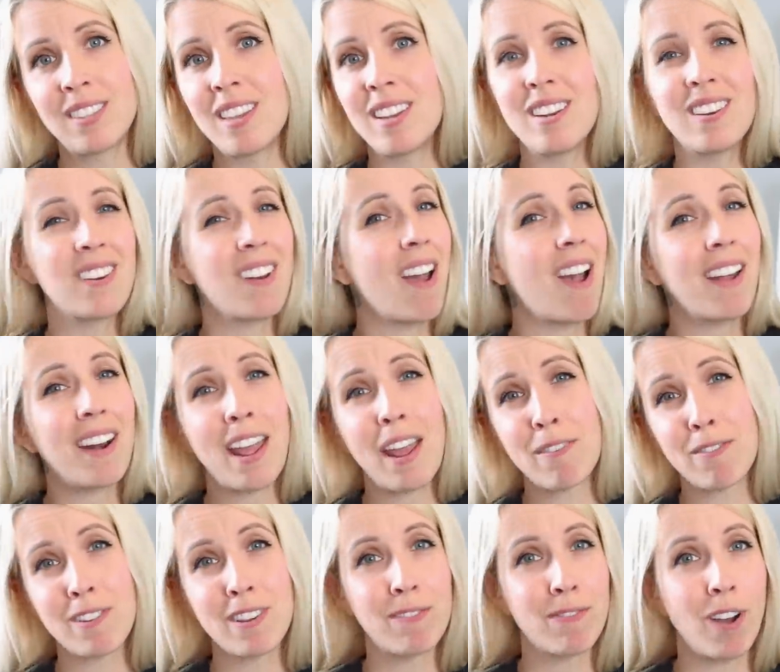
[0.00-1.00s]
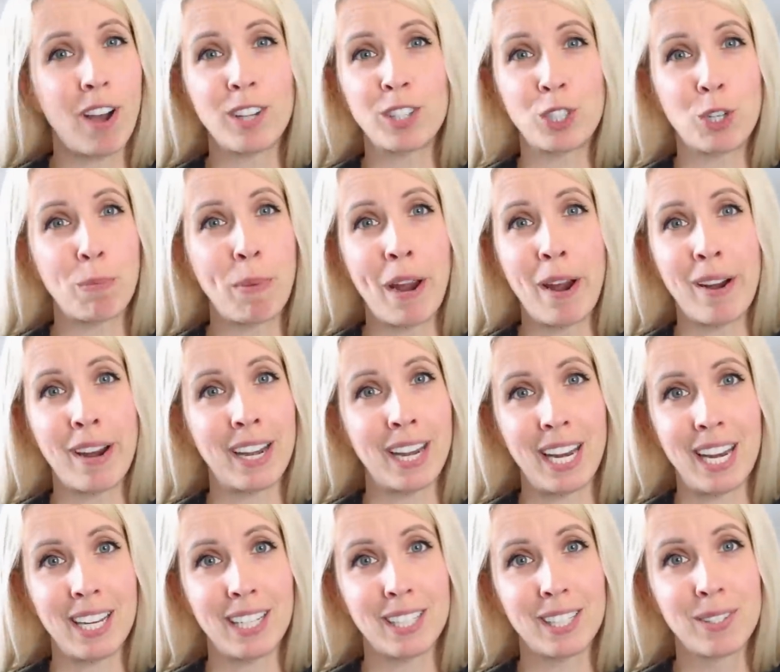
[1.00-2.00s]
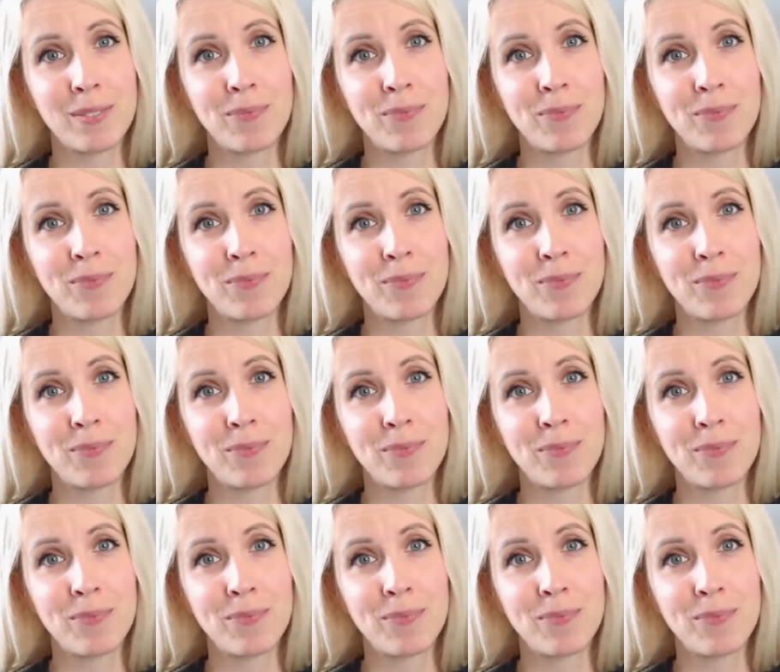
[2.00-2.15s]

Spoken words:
that not every foster parent needs.